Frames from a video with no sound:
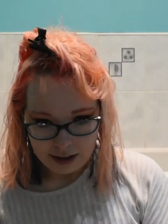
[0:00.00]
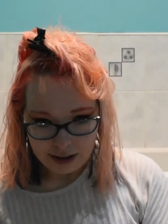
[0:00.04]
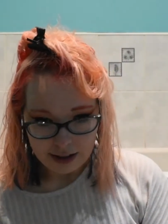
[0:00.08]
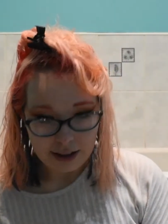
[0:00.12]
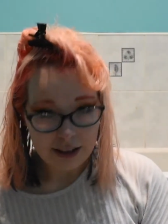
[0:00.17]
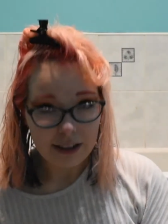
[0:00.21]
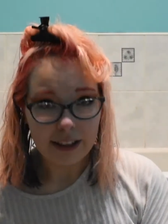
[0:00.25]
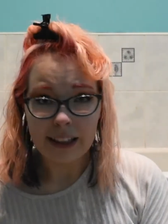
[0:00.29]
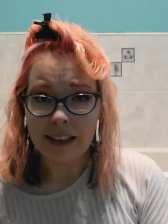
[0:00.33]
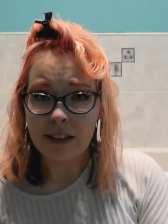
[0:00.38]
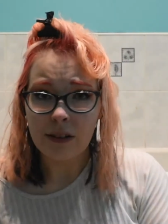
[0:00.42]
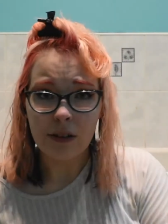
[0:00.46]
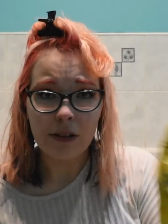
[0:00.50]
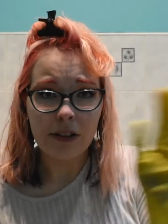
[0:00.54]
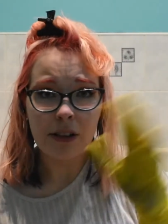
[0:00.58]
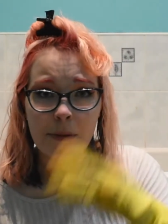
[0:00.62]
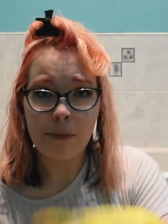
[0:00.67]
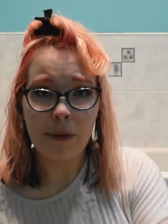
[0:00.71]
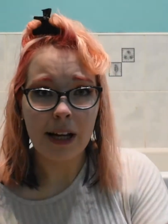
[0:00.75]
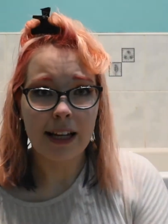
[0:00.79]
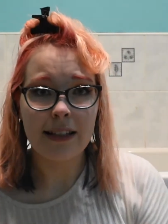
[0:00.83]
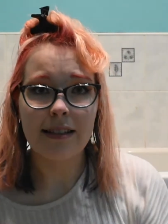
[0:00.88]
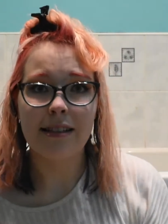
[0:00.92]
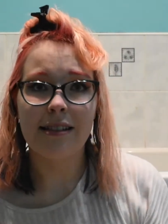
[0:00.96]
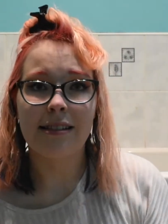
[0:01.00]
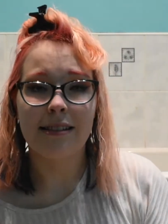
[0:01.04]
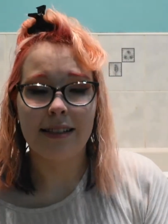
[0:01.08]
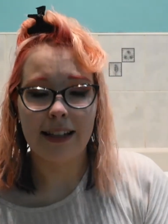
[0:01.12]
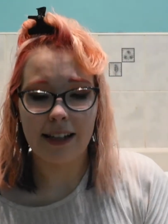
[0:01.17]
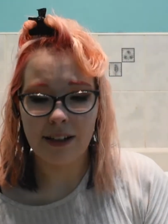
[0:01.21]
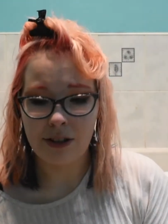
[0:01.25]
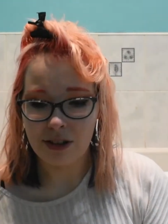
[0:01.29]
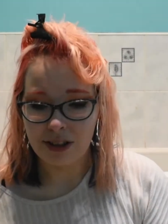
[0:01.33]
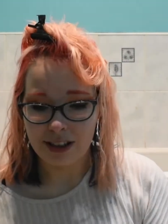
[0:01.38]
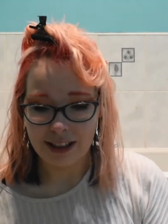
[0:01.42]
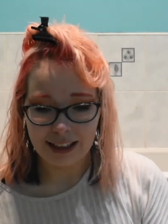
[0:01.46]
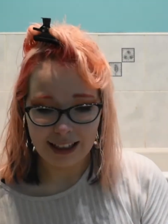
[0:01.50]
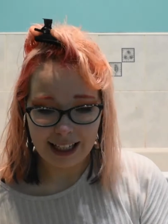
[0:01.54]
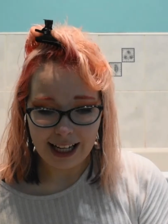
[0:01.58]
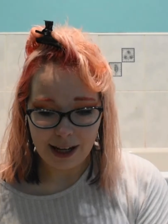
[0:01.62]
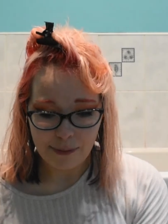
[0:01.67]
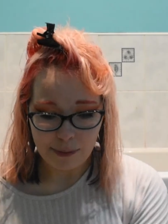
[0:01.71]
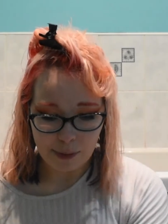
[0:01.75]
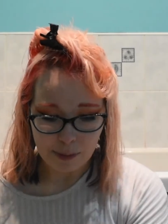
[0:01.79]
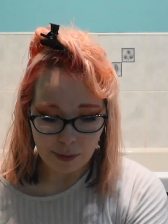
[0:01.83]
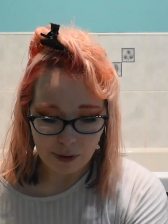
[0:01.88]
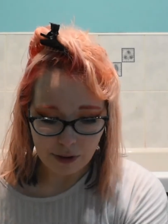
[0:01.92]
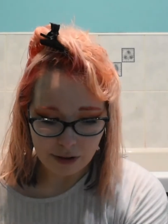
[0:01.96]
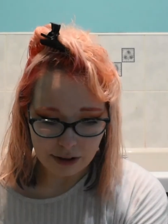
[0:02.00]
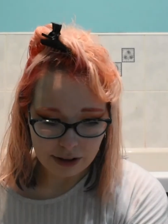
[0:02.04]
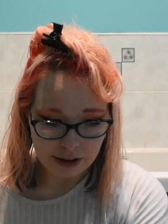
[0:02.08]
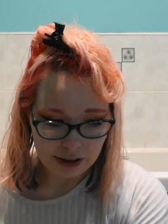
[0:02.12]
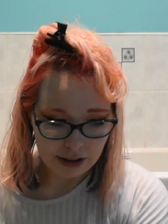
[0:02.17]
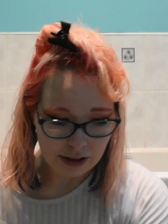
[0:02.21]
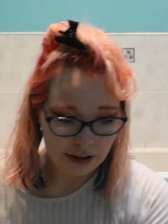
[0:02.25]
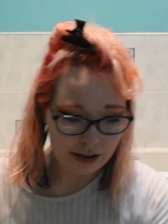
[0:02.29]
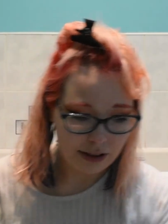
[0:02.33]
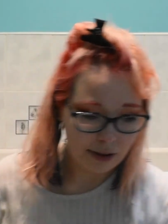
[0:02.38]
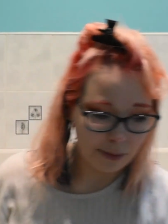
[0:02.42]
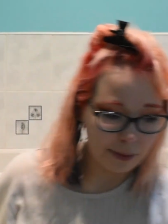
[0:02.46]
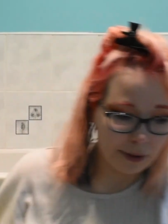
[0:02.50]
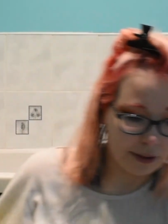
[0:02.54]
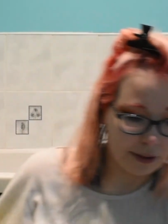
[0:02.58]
Ignore the messy section and I can't be bothered, to be